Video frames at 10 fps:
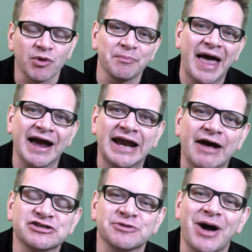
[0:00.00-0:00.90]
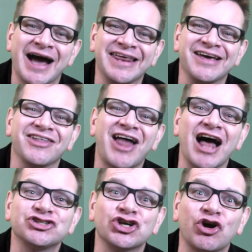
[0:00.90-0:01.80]
We're banging out some
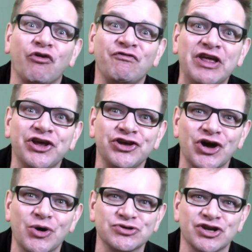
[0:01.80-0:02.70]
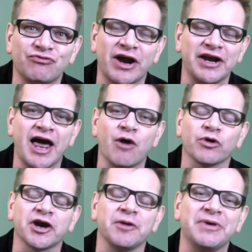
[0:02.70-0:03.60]
ideological videos, and right now
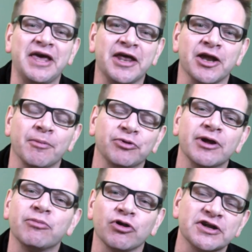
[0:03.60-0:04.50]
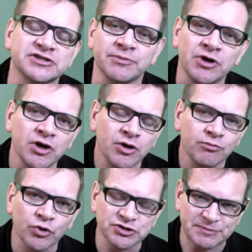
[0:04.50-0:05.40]
we're going to be hitting up liberalism,
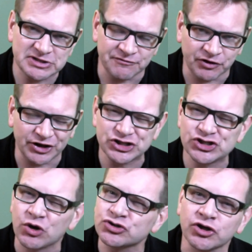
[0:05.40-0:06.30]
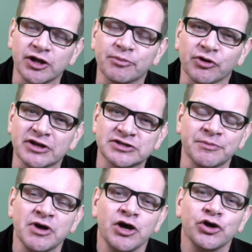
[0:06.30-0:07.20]
more specifically social
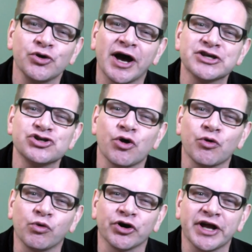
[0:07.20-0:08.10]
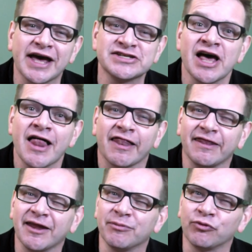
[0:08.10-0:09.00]
liberalism. You guys know the word as
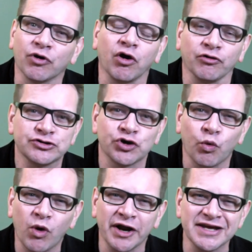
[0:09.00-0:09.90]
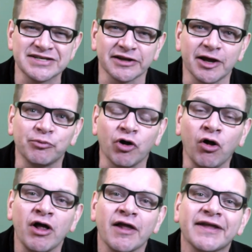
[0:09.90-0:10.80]
liberal. So, what is a
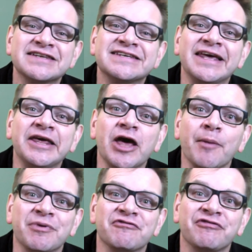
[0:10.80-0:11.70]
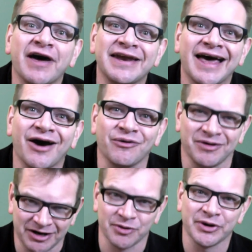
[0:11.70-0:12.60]
liberal? Let's giddy up and find out.
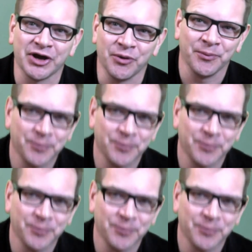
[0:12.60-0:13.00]
Here we go.